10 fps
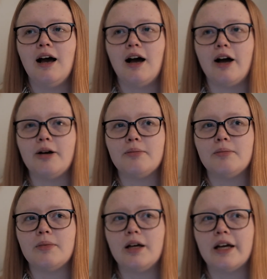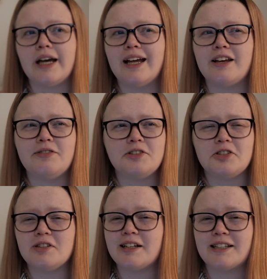Again, if it's
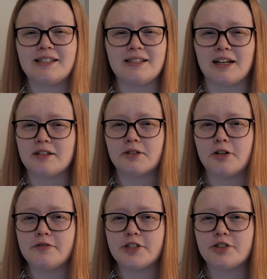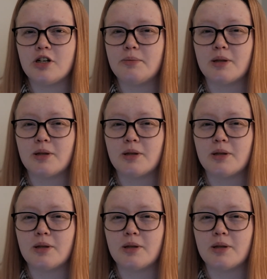just like a standard office job,